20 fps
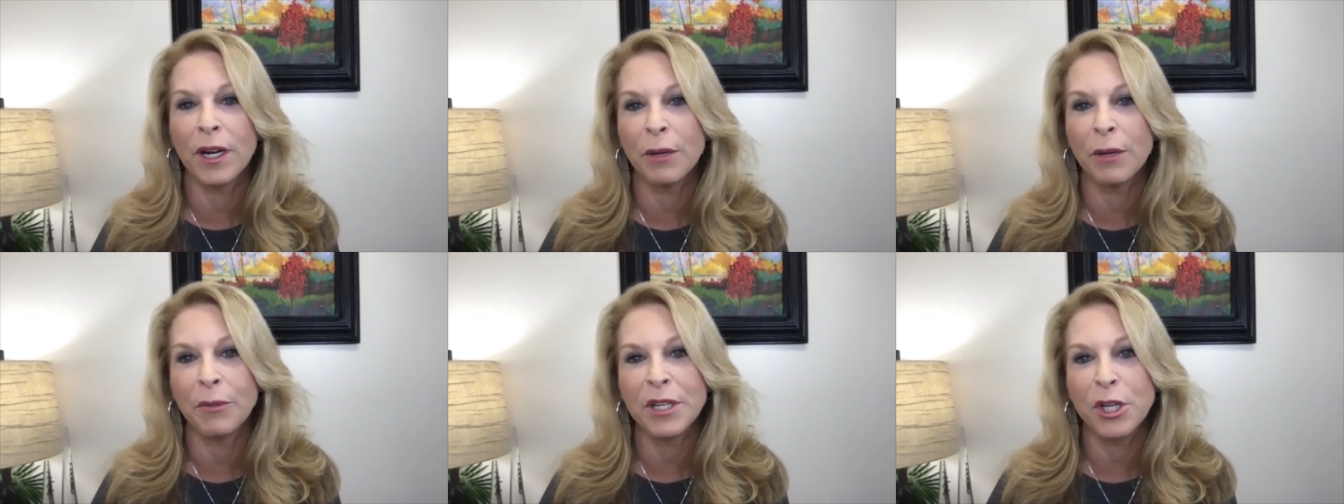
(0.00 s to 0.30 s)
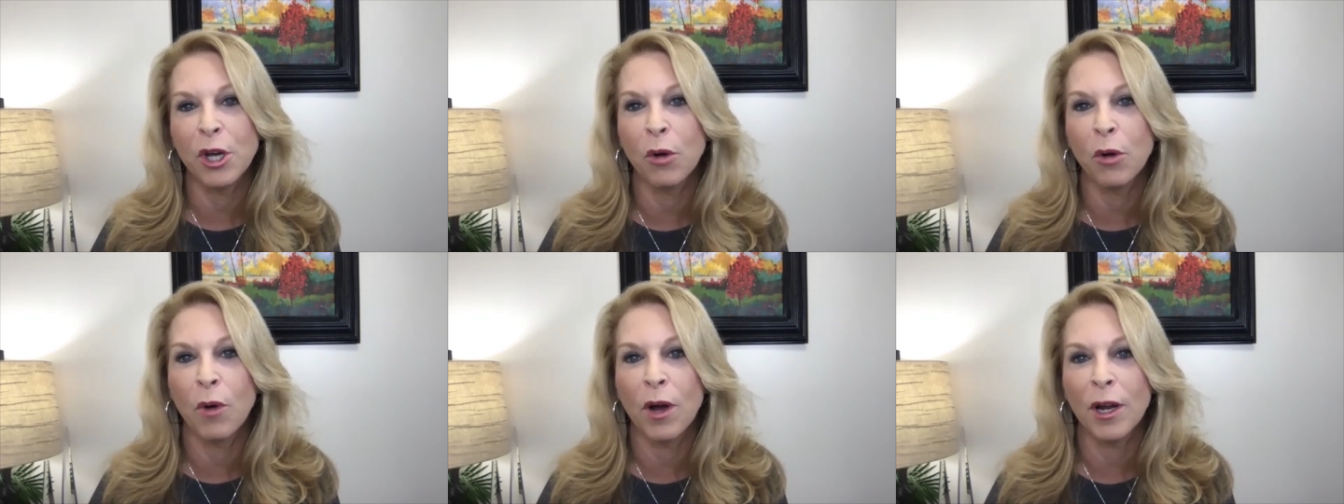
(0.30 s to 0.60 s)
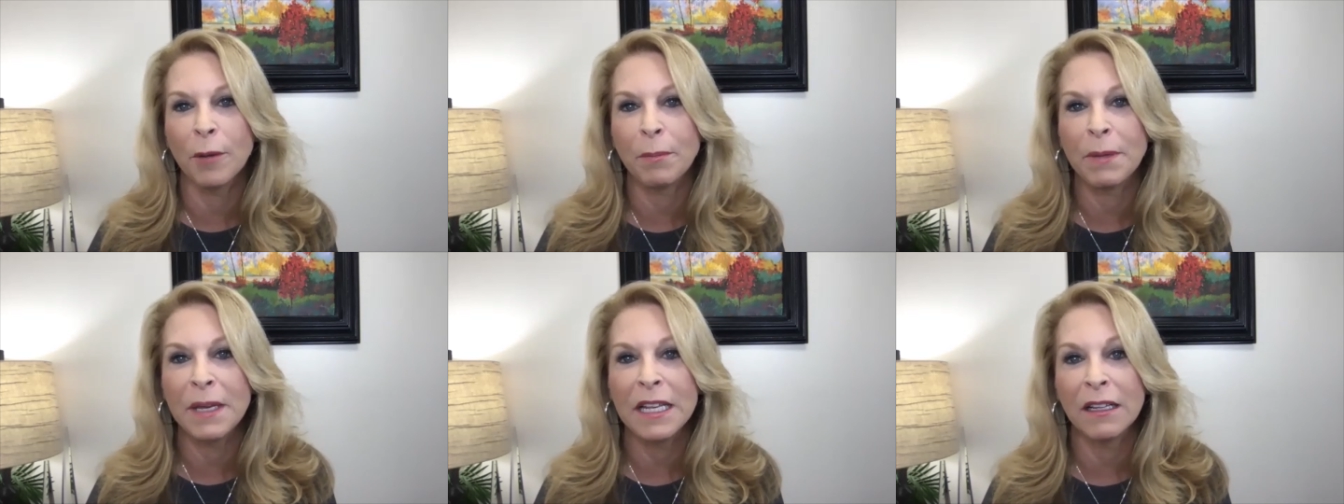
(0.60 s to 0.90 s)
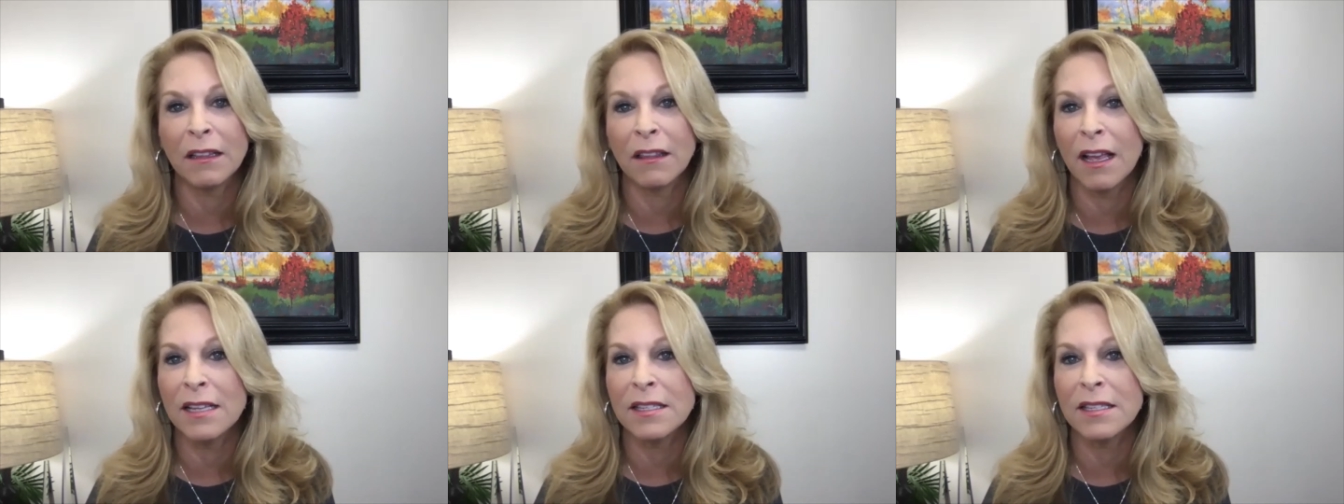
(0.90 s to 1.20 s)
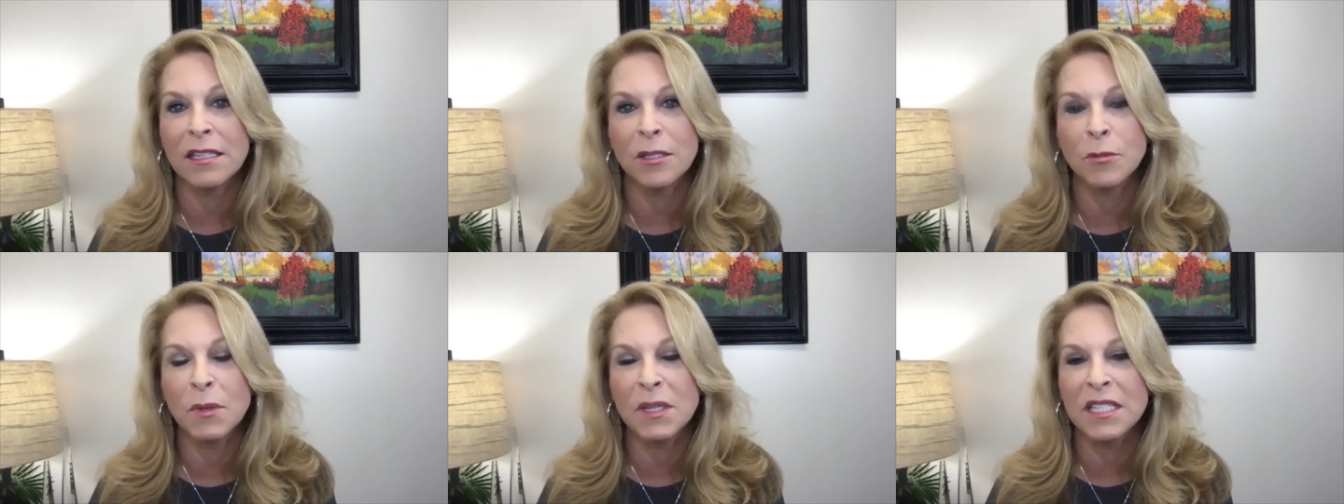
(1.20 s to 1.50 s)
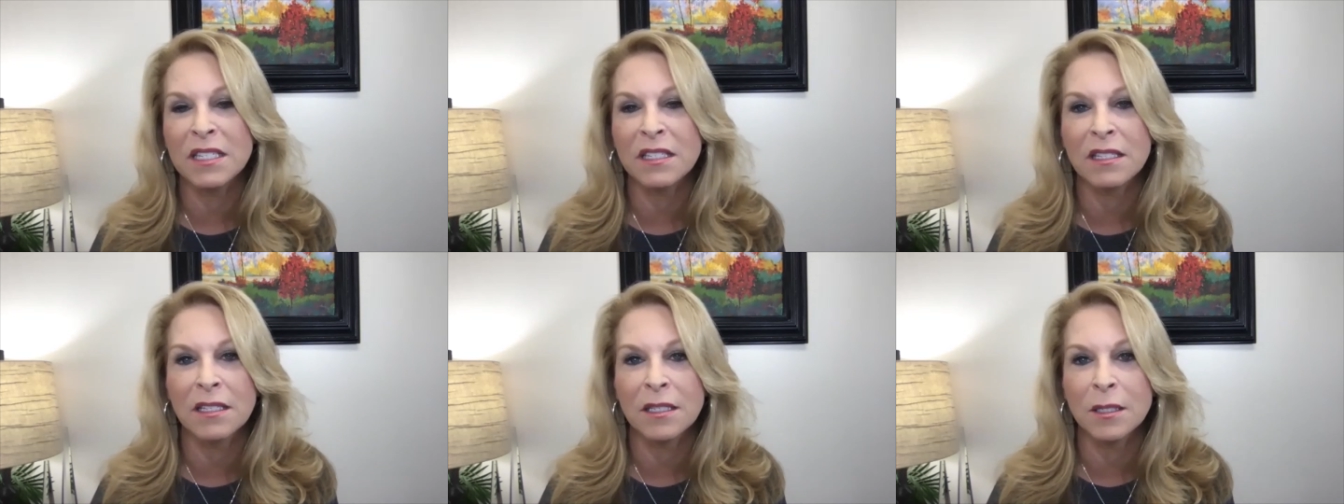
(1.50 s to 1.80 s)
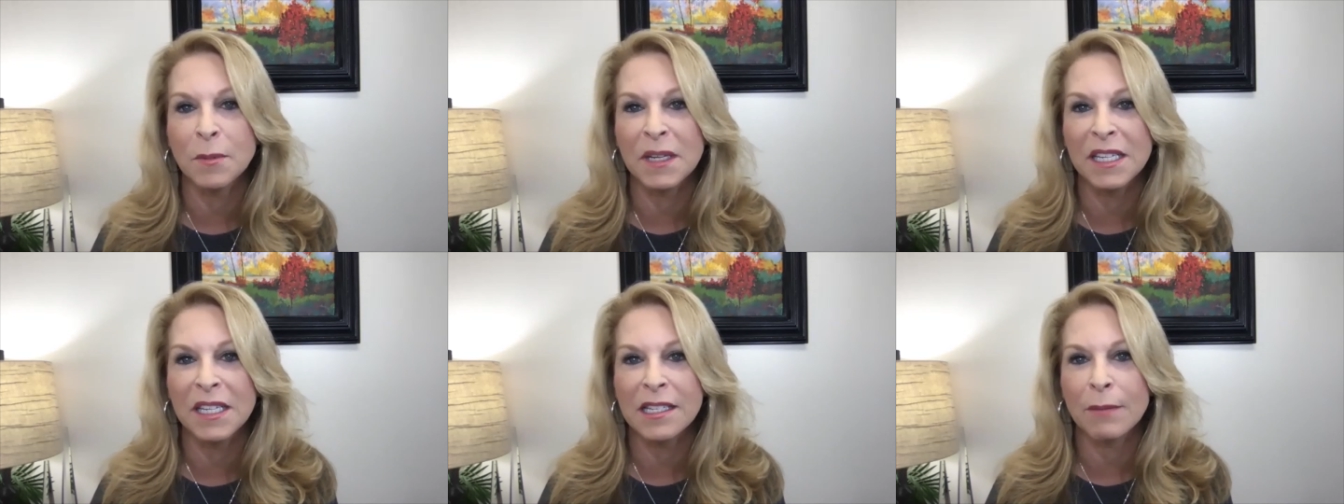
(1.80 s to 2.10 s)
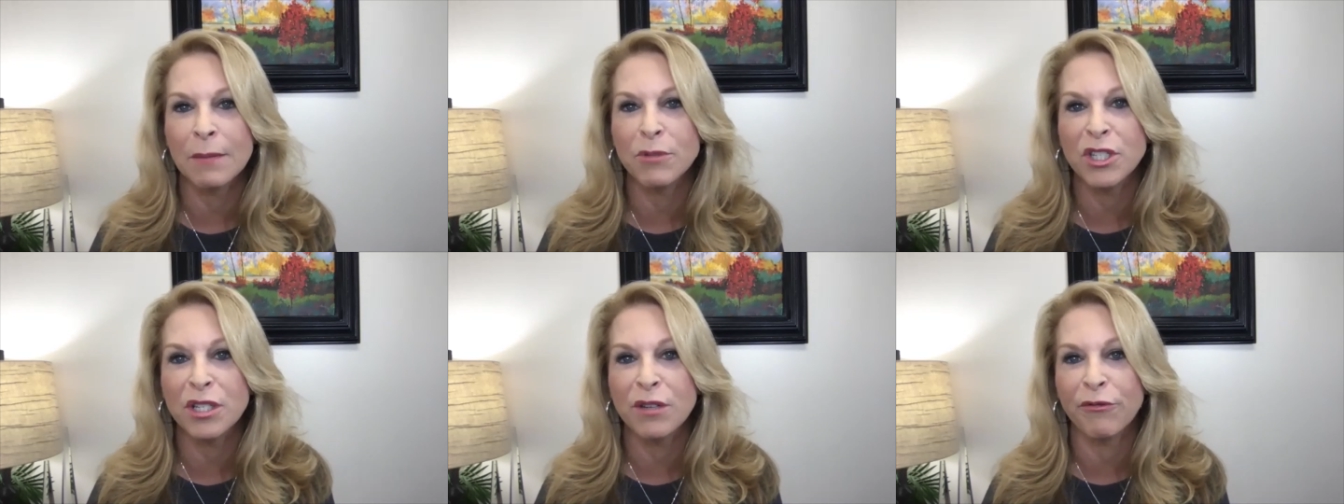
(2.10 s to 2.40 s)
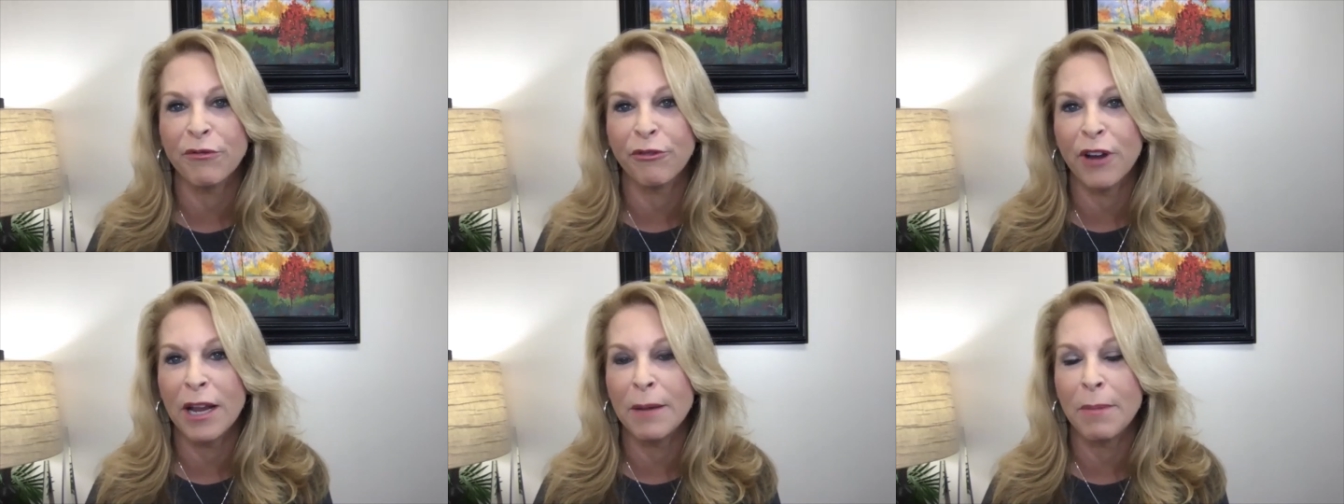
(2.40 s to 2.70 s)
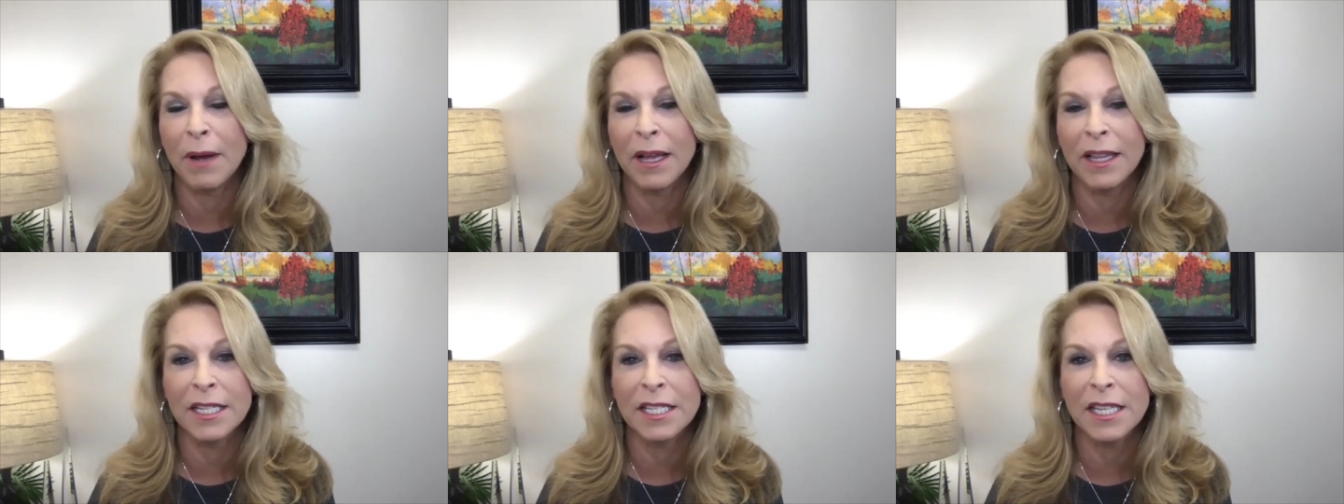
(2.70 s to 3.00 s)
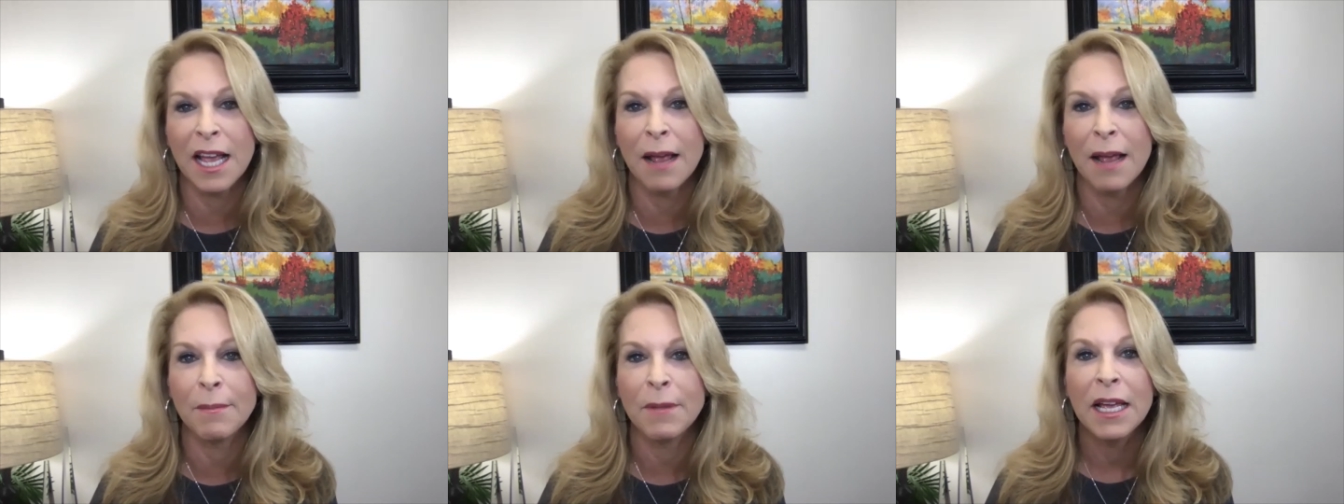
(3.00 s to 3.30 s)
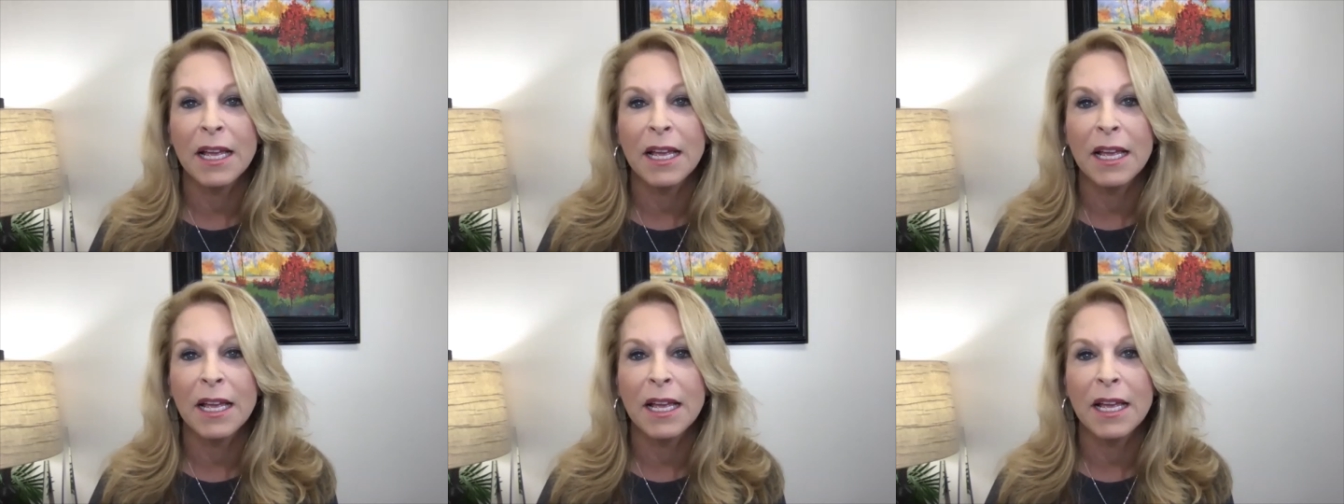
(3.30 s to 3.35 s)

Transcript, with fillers: and we don't want to penalize these businesses because I'm just afraid by the time